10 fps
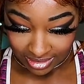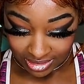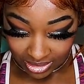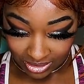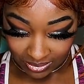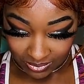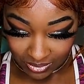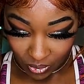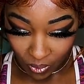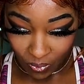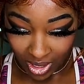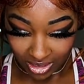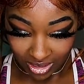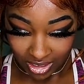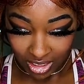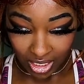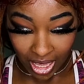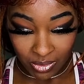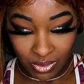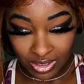Koala koala
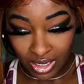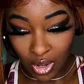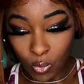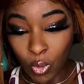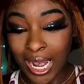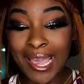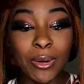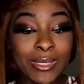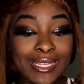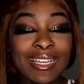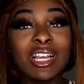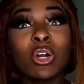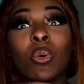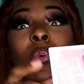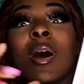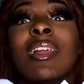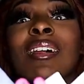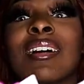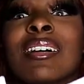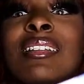cloud cloudy
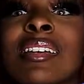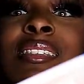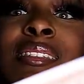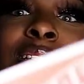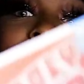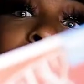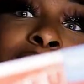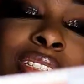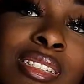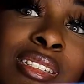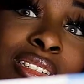koala that's the name of it